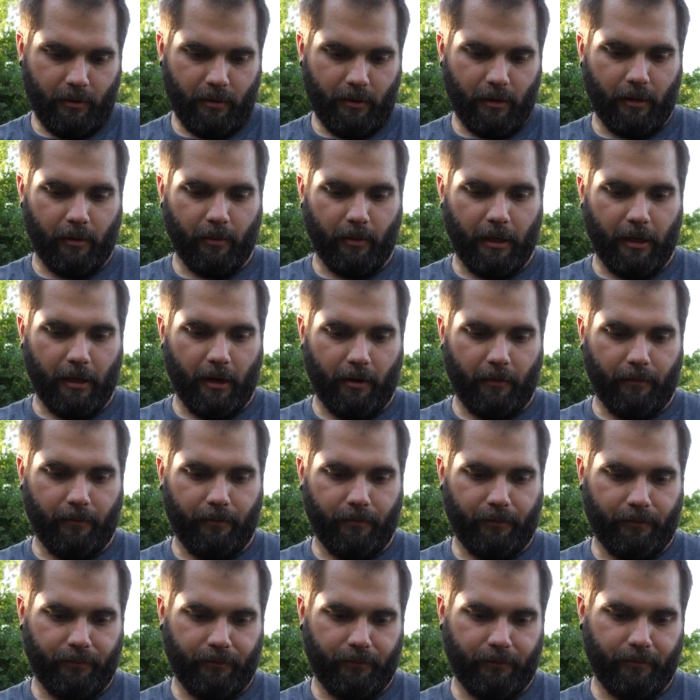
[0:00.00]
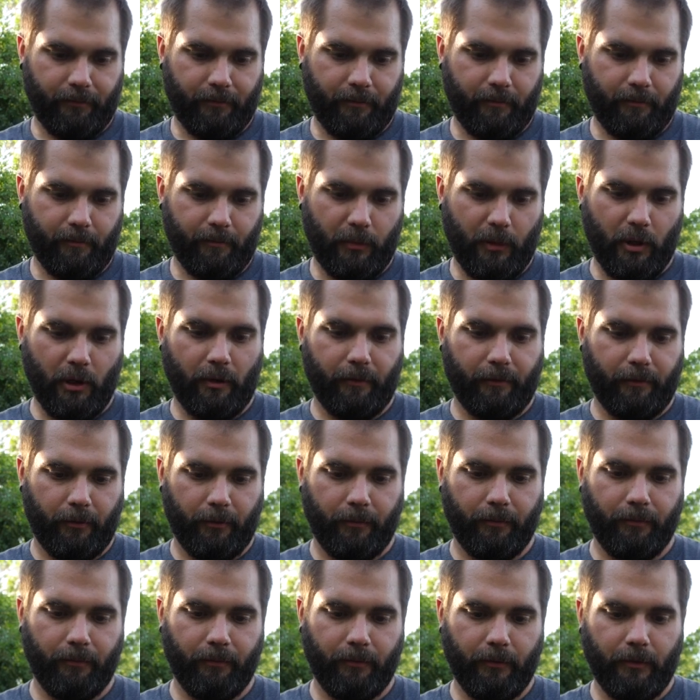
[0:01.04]
There we go.
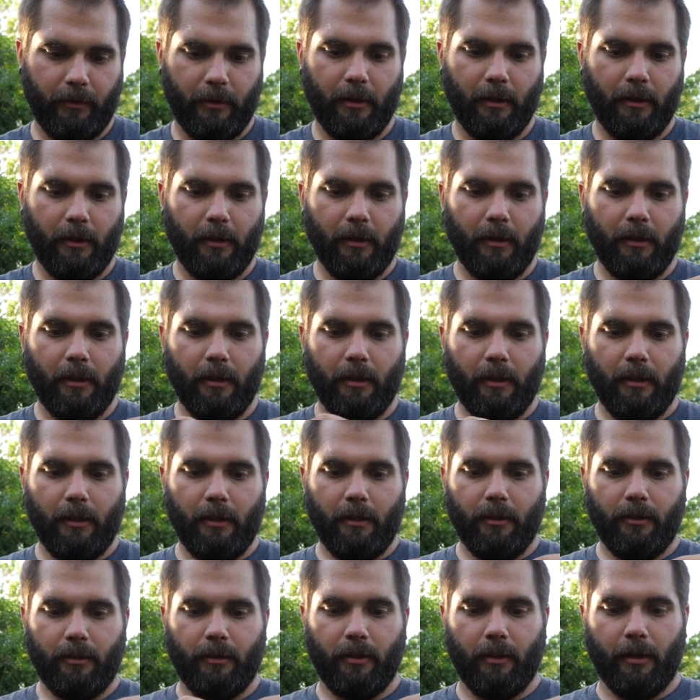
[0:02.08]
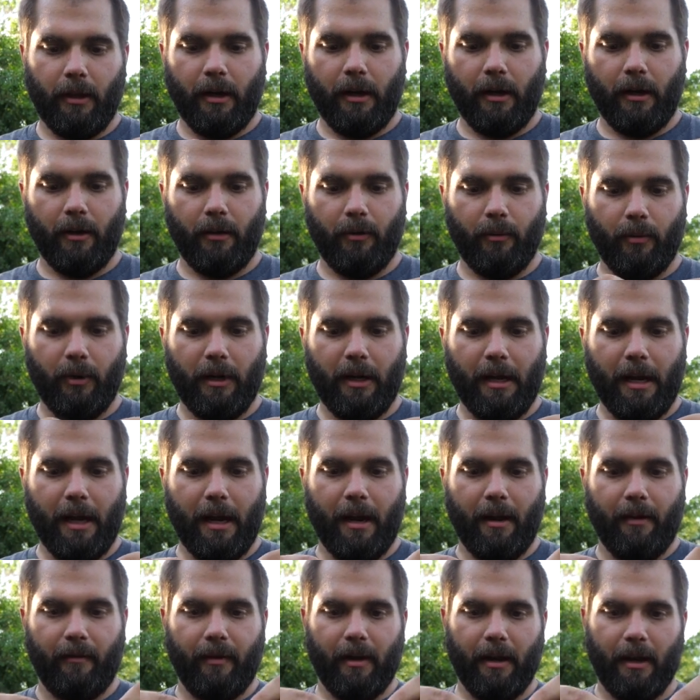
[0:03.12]
Beautiful. So there we
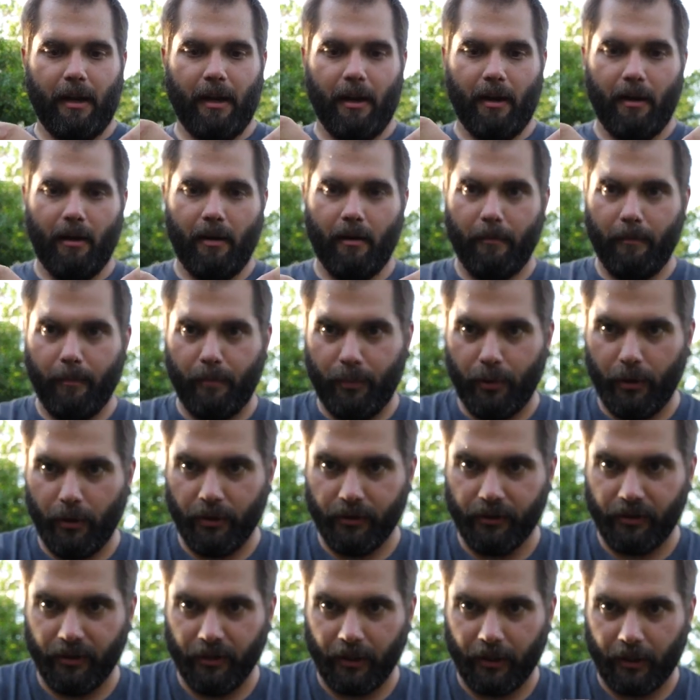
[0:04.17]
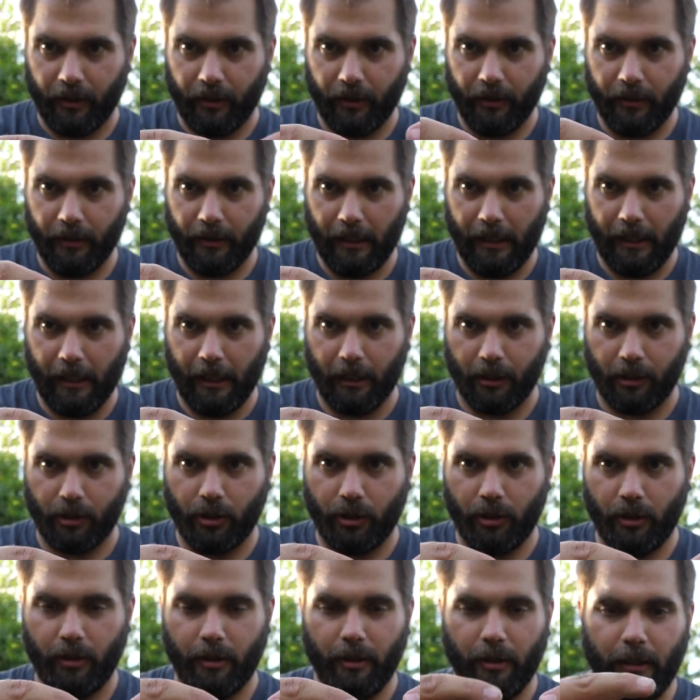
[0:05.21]
have a prusik
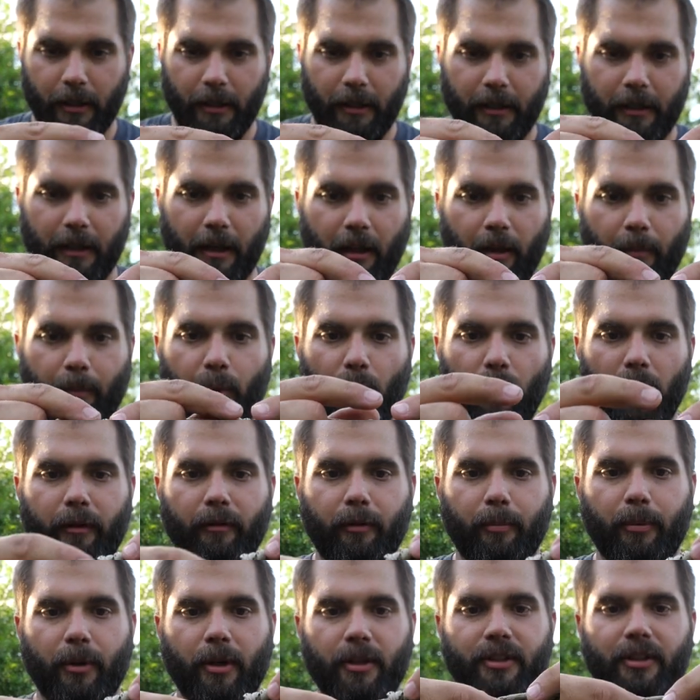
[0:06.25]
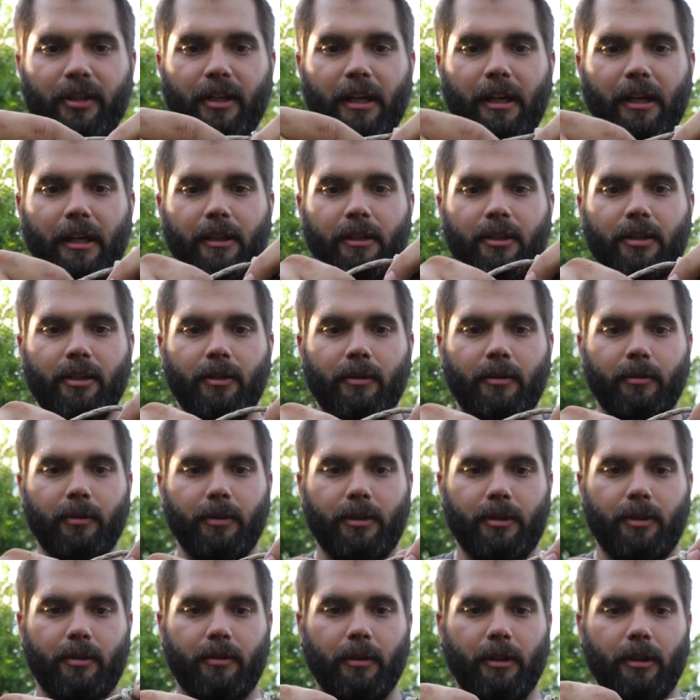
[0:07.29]
hitch. Now the point of a prusik hitch,
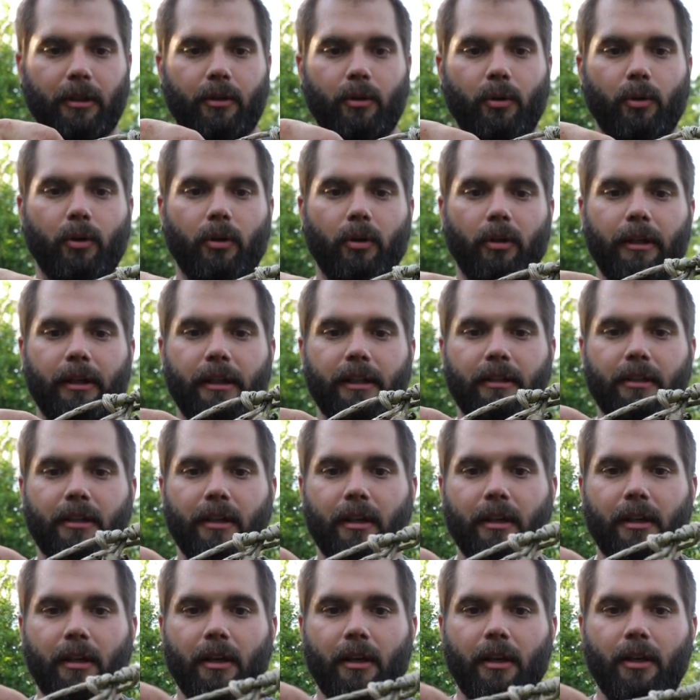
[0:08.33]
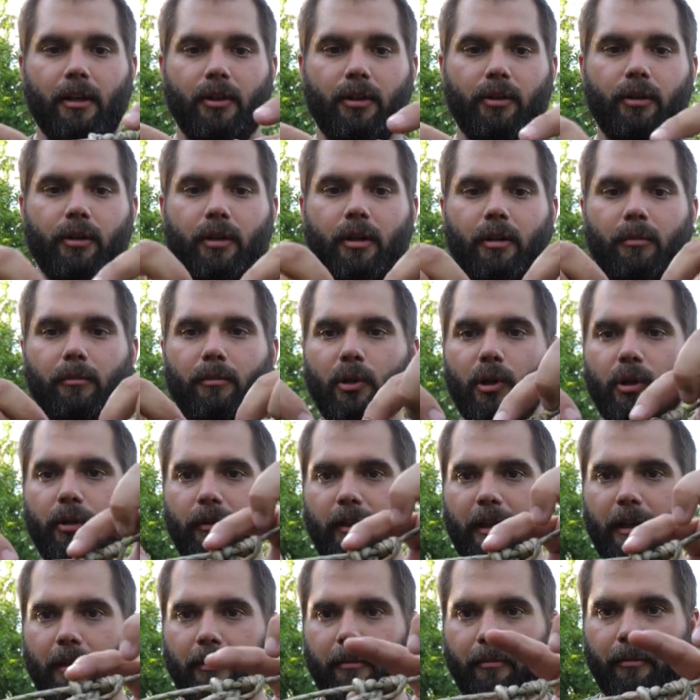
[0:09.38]
which is really cool, is you can move
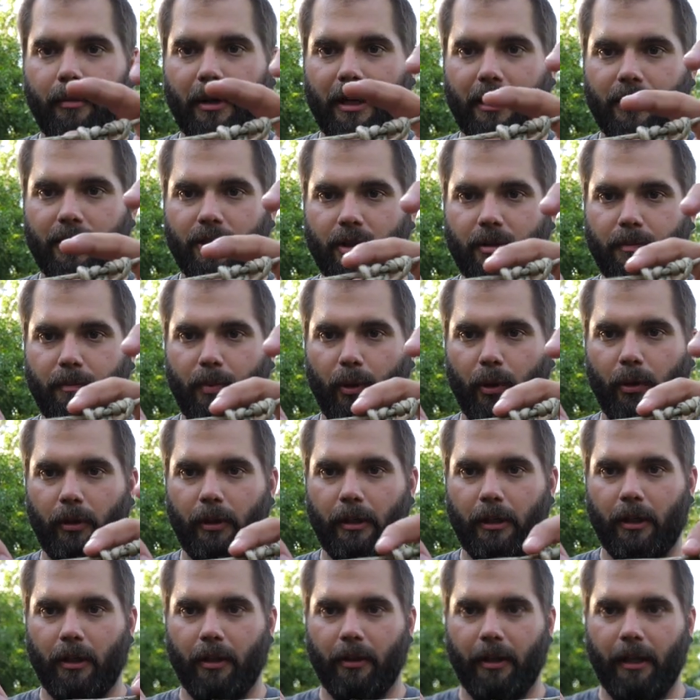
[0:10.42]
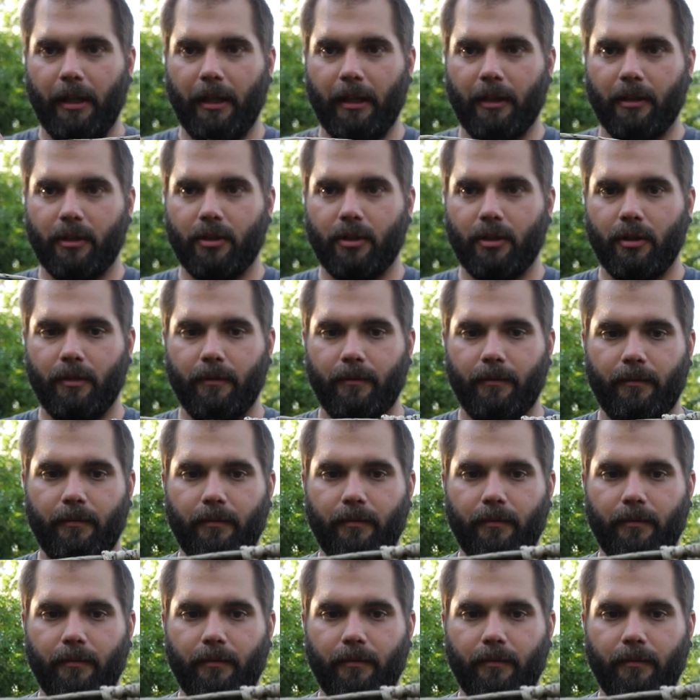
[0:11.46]
it by just pulling on the hitch.